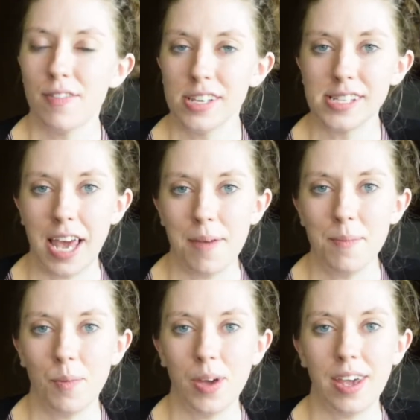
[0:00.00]
of the
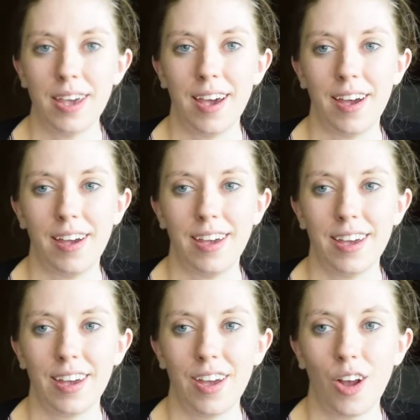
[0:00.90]
same. We
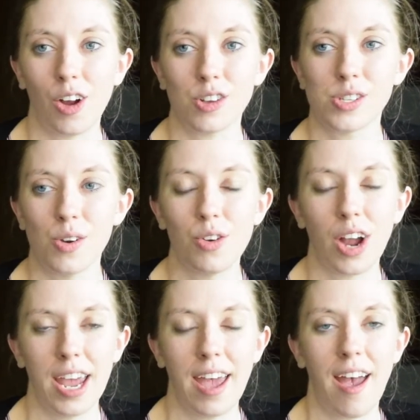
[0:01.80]
are so
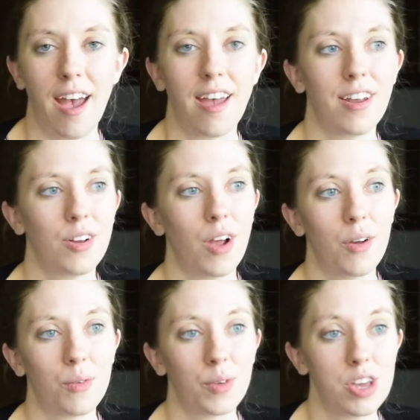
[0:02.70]
great at
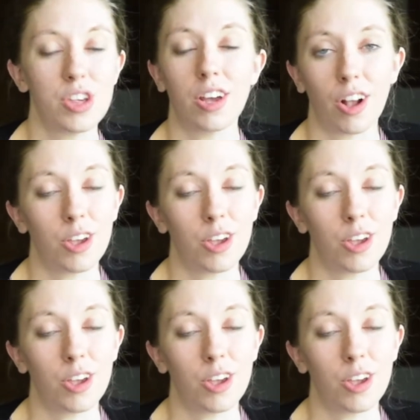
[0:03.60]
reaching our